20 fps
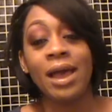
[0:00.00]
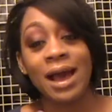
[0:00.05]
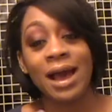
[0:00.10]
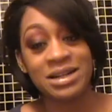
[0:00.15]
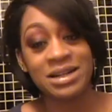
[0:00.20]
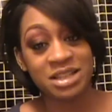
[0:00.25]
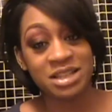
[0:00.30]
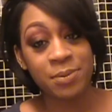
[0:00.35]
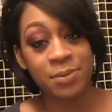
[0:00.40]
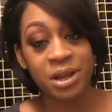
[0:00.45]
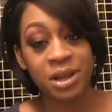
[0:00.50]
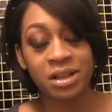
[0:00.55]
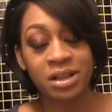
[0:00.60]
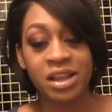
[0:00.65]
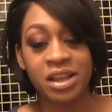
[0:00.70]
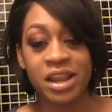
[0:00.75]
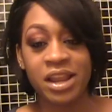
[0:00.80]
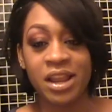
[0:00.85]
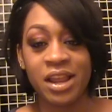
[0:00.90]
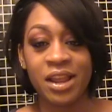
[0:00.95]
I
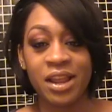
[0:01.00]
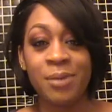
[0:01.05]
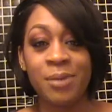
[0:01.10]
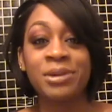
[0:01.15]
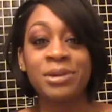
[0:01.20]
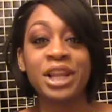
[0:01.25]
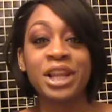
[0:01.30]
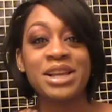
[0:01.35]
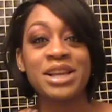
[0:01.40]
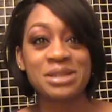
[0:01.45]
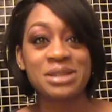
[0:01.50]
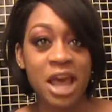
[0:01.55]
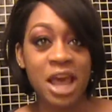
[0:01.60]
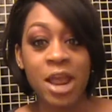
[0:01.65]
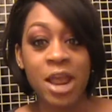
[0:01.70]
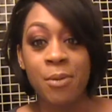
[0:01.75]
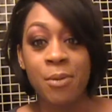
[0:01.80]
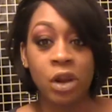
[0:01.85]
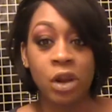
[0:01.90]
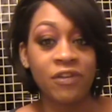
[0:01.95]
typically am less
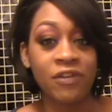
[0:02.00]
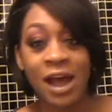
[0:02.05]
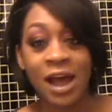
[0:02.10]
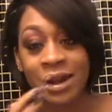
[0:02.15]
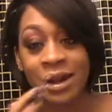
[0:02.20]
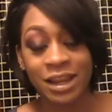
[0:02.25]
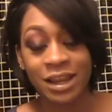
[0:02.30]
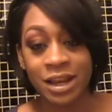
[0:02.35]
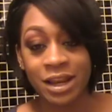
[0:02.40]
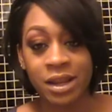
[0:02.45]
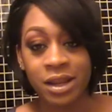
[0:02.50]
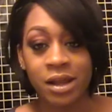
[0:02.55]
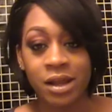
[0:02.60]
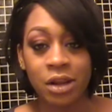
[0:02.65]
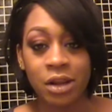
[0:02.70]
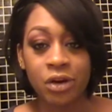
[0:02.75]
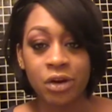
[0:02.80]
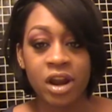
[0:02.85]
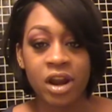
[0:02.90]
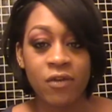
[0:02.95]
able of kind of getting
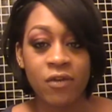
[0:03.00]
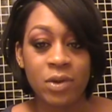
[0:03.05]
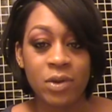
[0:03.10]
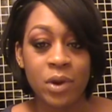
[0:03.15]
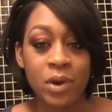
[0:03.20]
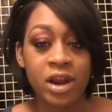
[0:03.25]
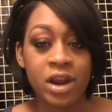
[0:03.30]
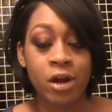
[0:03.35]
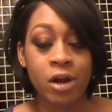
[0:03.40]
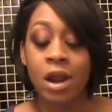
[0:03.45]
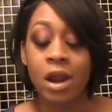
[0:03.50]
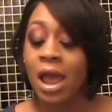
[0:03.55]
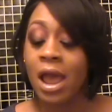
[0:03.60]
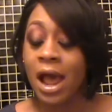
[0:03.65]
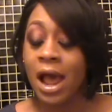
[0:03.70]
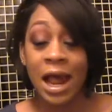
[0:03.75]
color everywhere.